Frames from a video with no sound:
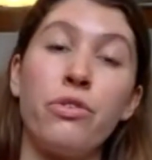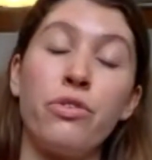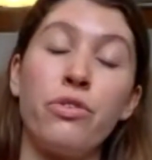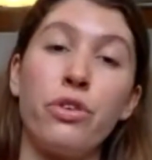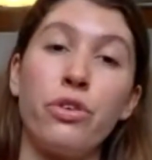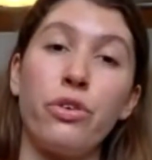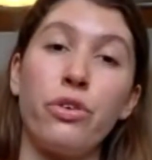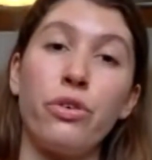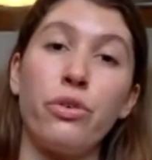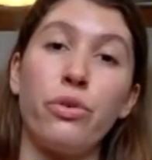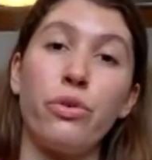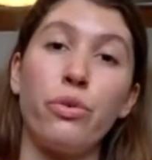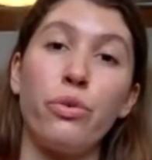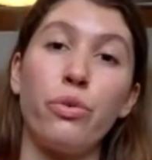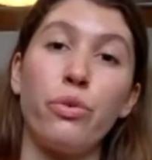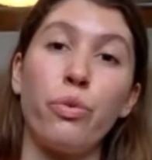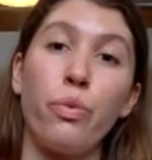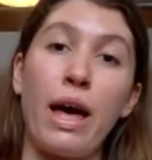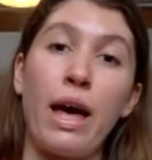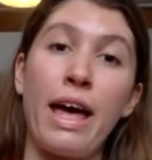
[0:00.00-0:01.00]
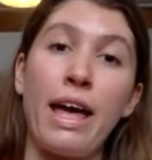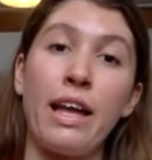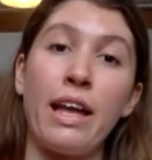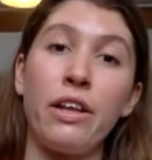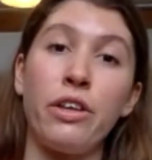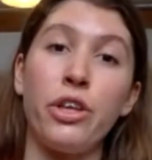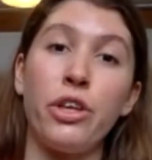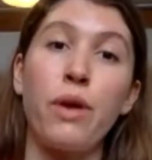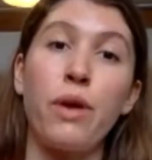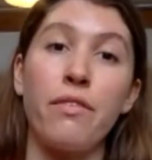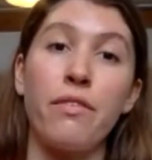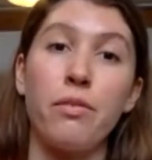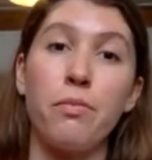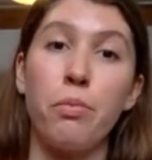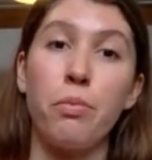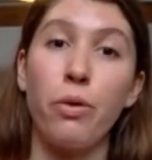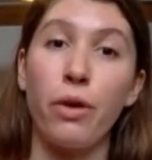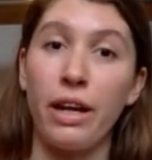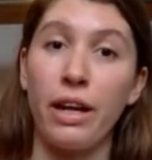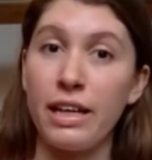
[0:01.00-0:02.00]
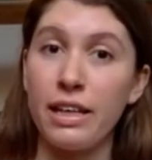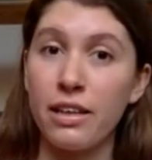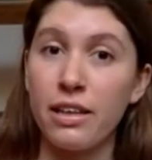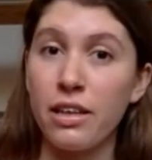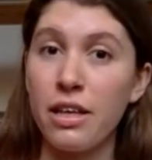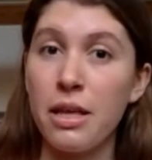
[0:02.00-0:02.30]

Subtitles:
do when you have a break.